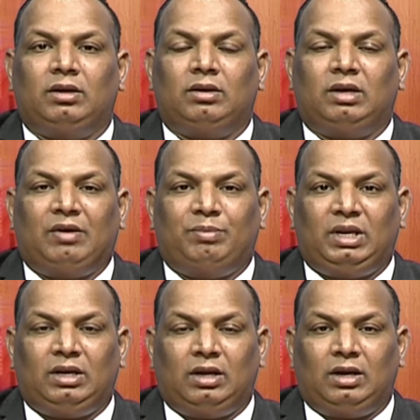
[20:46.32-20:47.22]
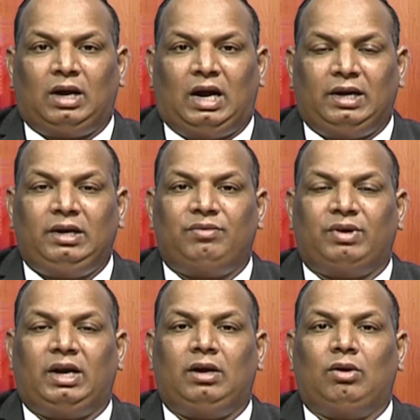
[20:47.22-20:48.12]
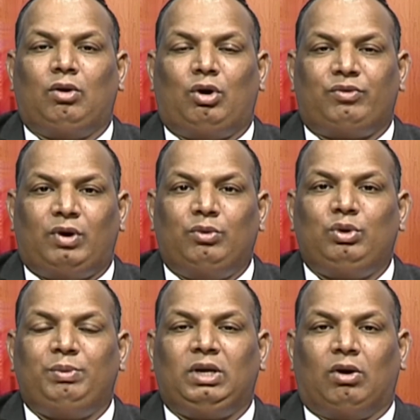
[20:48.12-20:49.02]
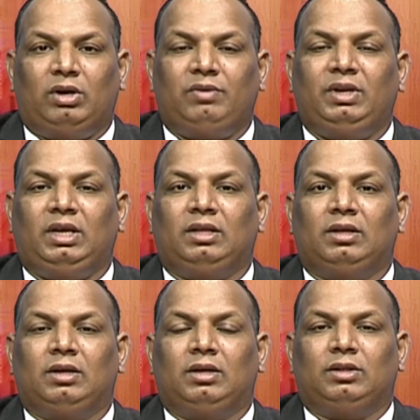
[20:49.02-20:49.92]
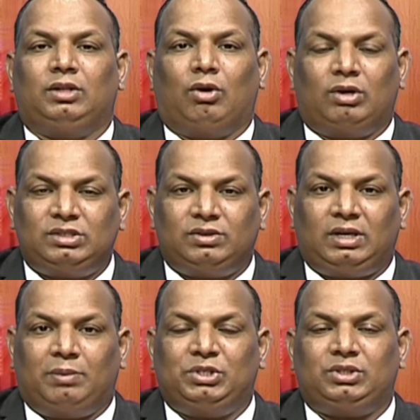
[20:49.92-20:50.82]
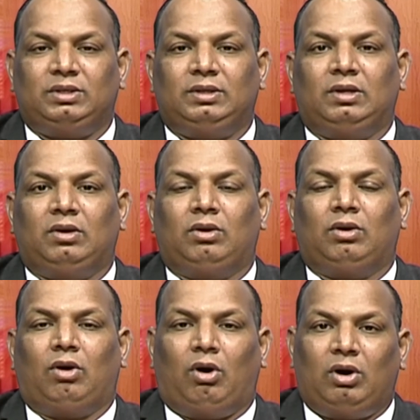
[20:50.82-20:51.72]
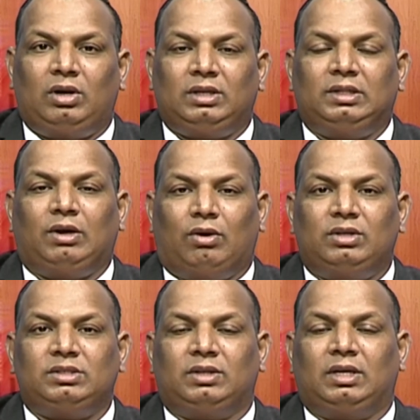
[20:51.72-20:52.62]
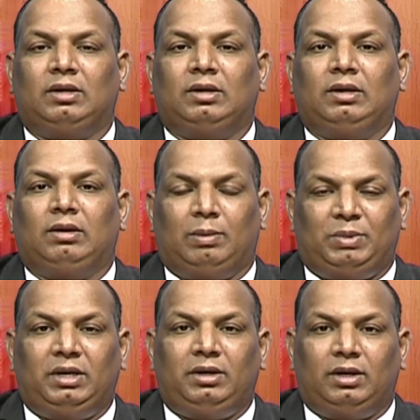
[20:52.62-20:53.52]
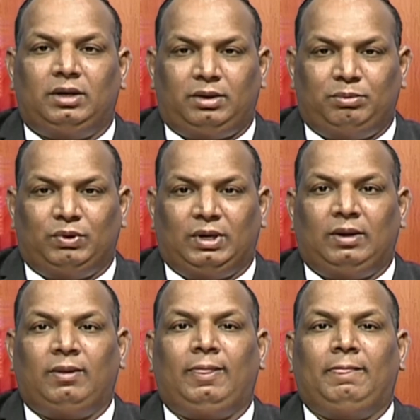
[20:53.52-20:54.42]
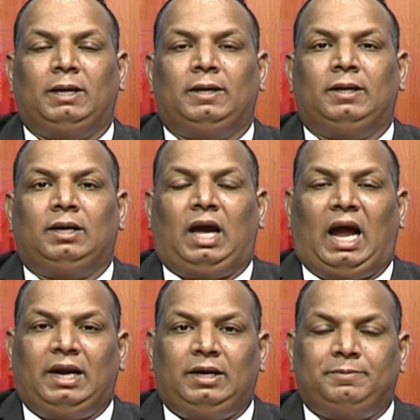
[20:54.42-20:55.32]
have been identified or found to be contravening the orders of the Commission or the orders of the Appellate Tribunal. And